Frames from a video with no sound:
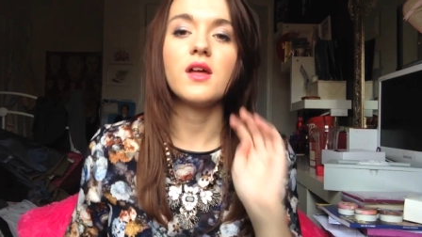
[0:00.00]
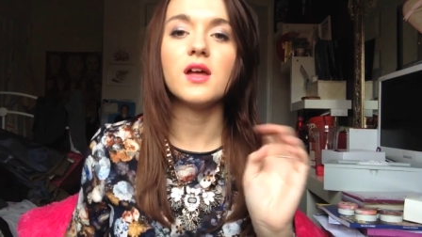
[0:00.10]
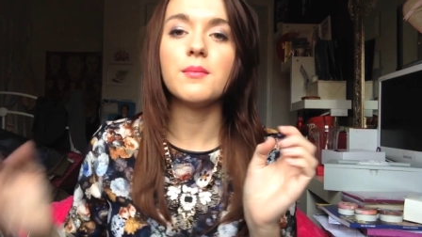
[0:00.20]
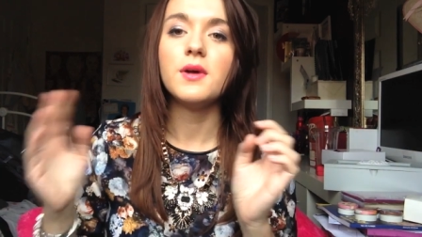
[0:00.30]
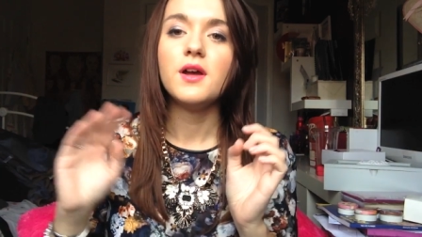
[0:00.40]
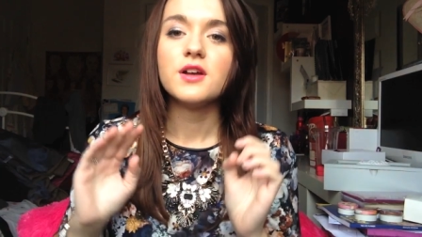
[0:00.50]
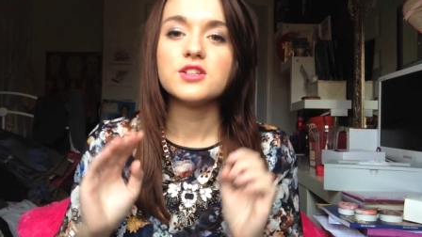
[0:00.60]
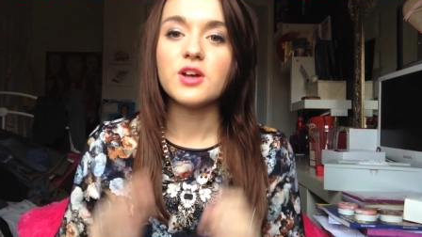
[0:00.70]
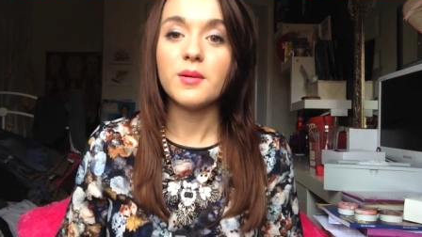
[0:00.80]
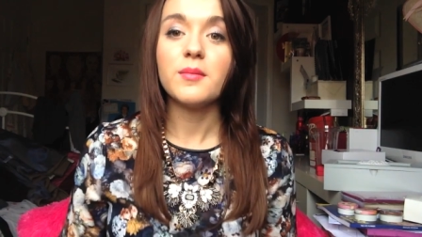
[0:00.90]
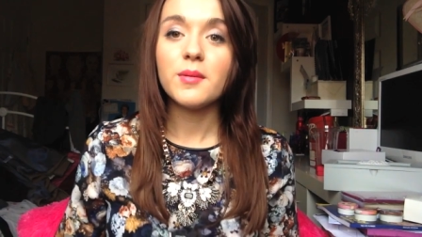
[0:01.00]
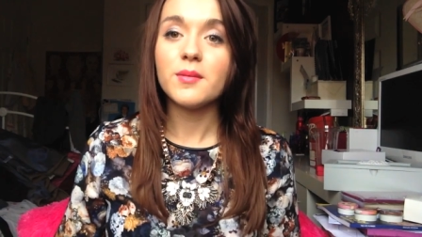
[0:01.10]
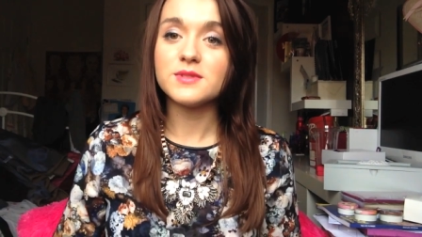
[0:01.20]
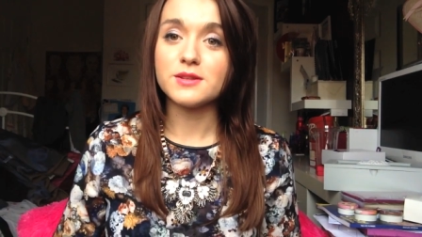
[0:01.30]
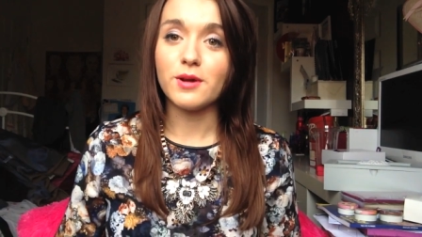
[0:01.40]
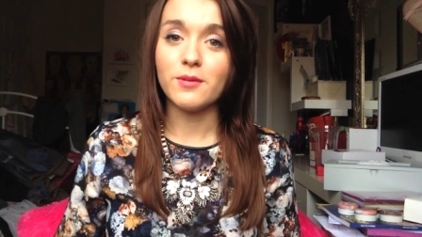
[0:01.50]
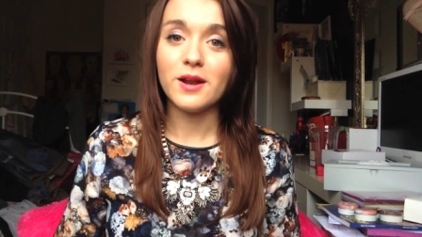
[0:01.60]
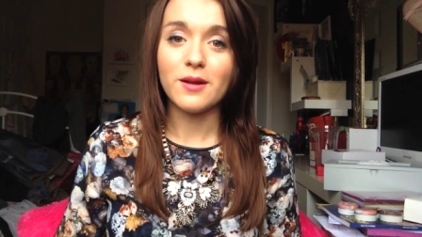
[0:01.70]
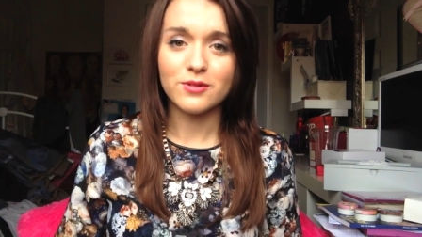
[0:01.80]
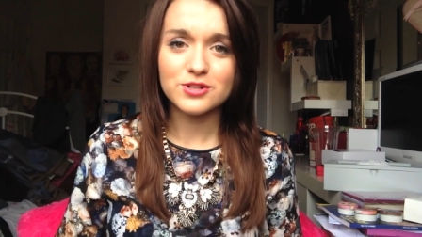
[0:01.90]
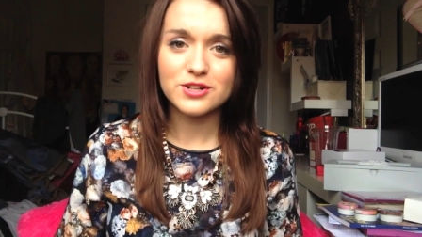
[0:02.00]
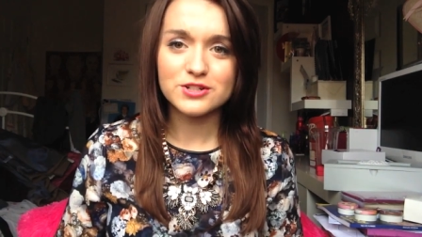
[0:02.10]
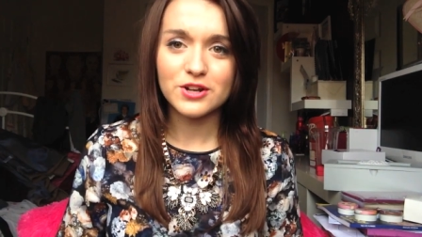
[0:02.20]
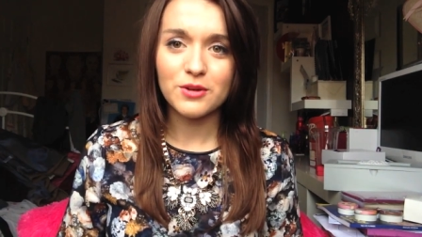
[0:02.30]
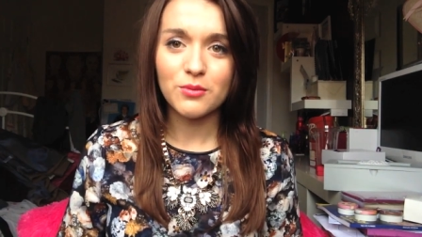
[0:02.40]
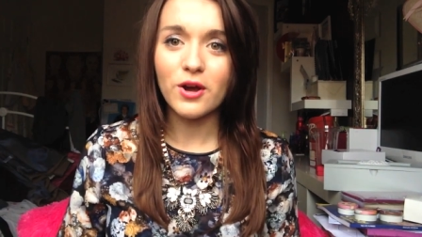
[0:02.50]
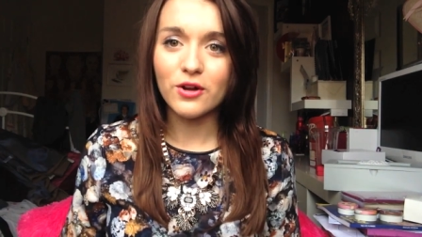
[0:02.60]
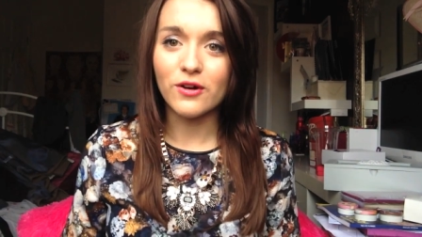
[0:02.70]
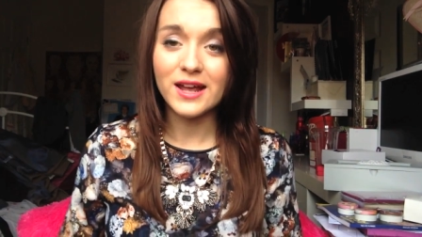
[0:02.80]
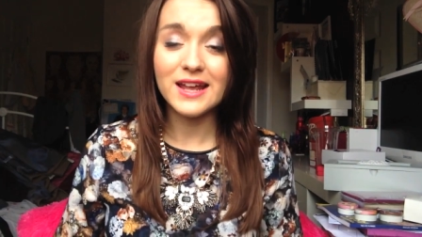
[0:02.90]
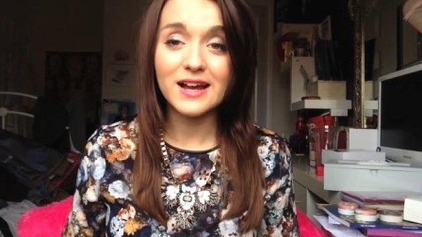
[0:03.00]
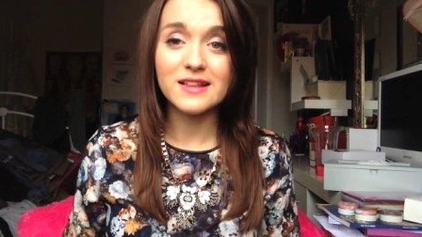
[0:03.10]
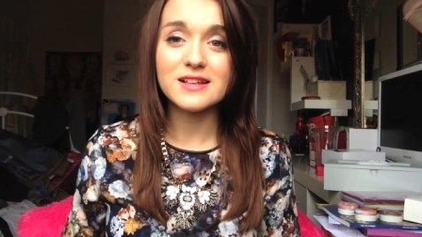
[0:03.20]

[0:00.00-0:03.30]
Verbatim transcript: um, so I'm at my mum's at the moment and I'm just going to show you what I got here.